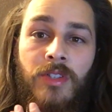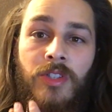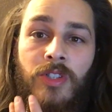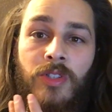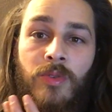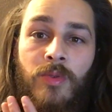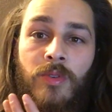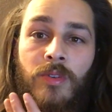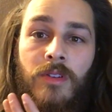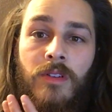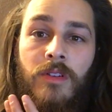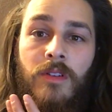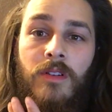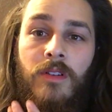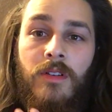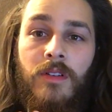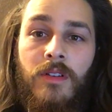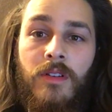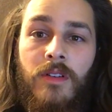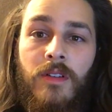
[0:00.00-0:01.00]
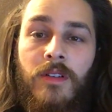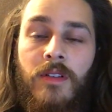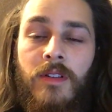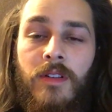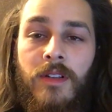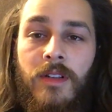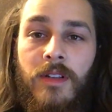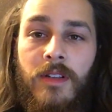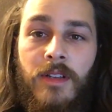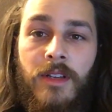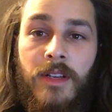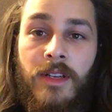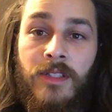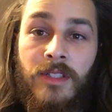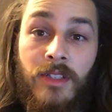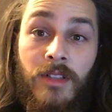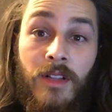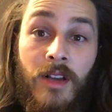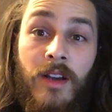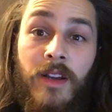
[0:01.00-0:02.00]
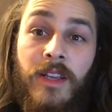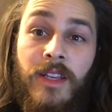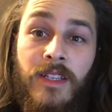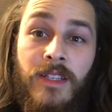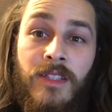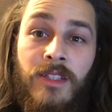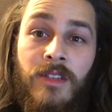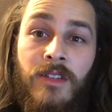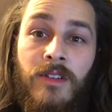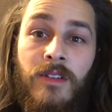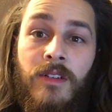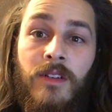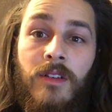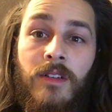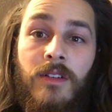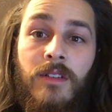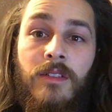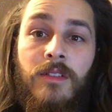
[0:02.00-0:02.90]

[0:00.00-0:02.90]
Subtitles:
short, it's a lot easier.